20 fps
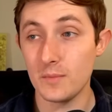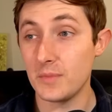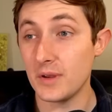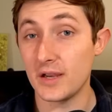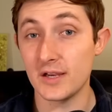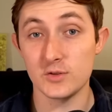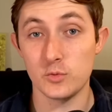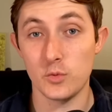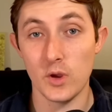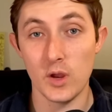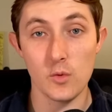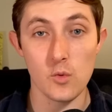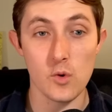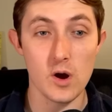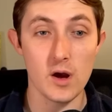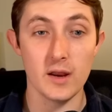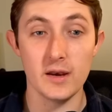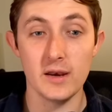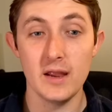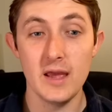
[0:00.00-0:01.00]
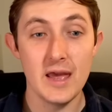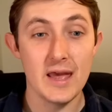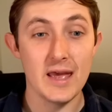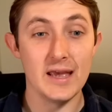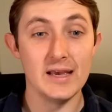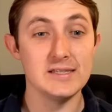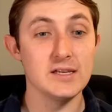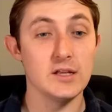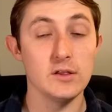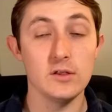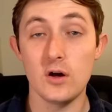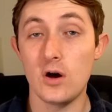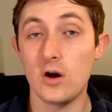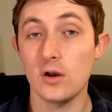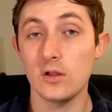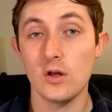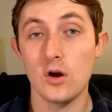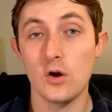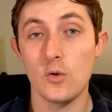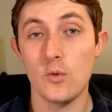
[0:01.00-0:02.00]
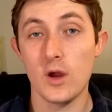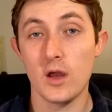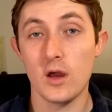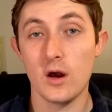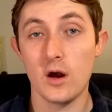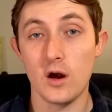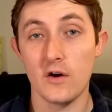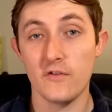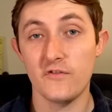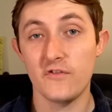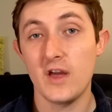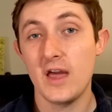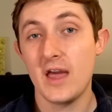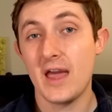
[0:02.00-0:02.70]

because week one is a long, long way off.